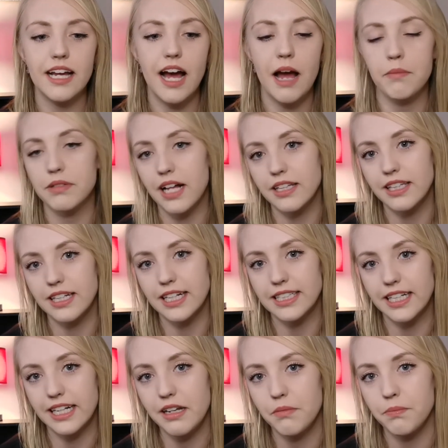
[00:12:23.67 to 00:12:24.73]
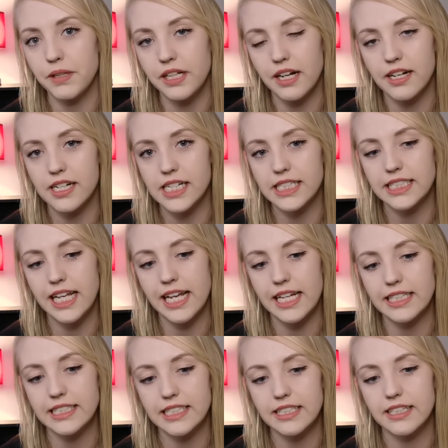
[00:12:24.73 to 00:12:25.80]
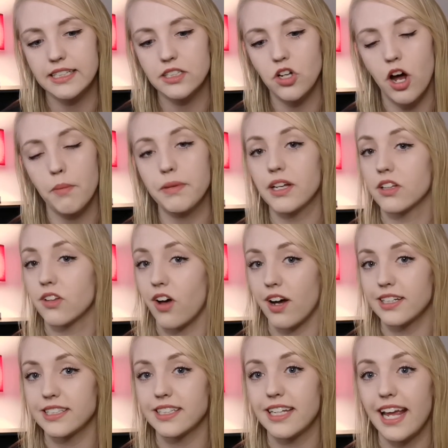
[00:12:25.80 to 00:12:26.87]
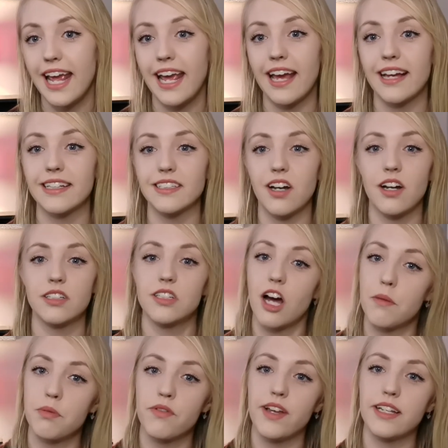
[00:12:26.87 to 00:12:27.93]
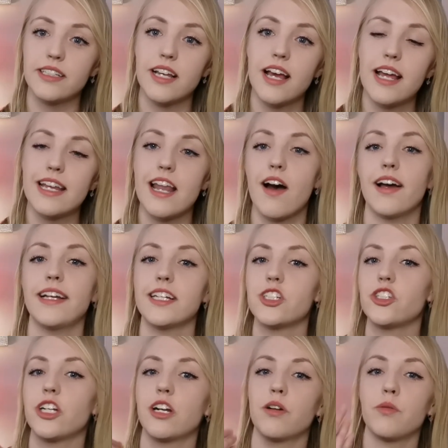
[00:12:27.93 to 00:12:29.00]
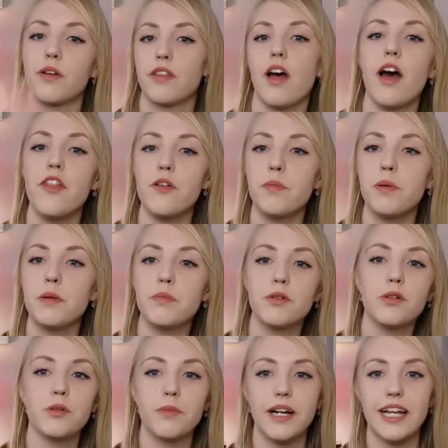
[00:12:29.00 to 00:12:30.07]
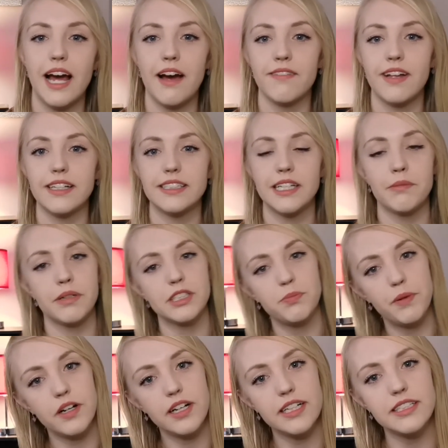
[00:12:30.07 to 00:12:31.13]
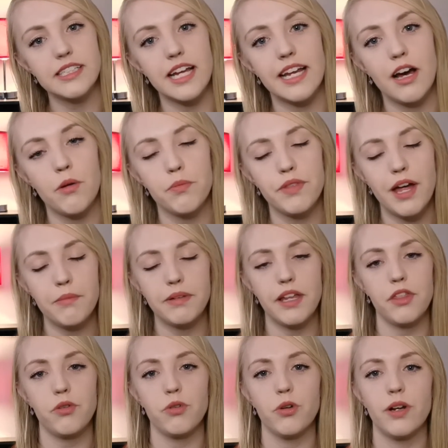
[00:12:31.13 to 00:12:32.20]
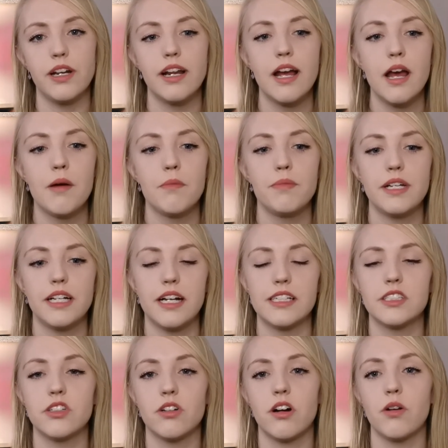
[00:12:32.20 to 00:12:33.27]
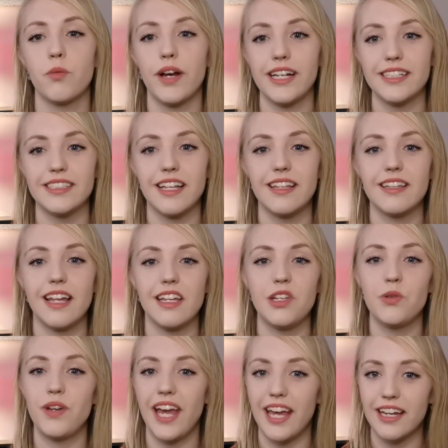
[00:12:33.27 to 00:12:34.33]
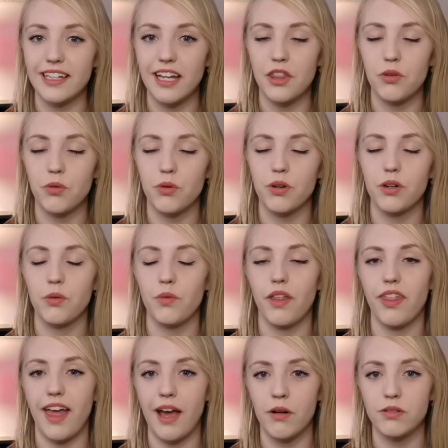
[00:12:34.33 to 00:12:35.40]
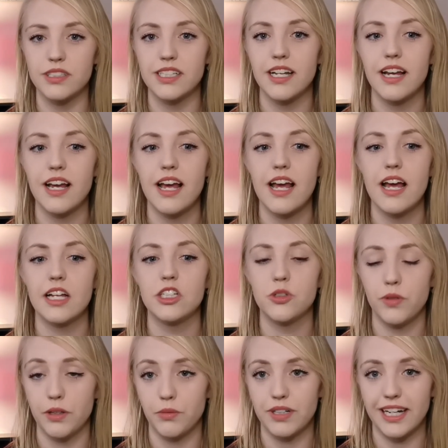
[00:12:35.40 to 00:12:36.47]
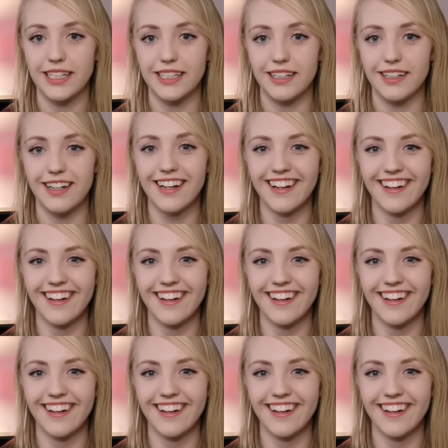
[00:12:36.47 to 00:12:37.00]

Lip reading: I'm glad that I did it because it taught me a lot. And on top of it, now I can share it with other people who might have that same experience and help them get through it, because there are ways that you can get through it without doing what I did.